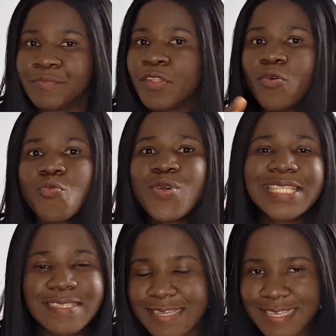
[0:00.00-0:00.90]
with
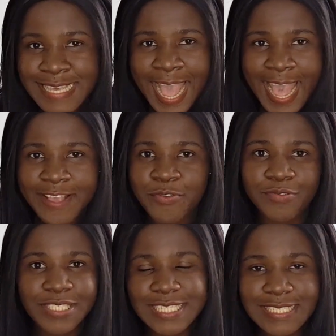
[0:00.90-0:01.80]
the year you
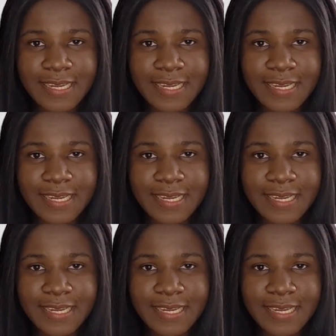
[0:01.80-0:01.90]
did the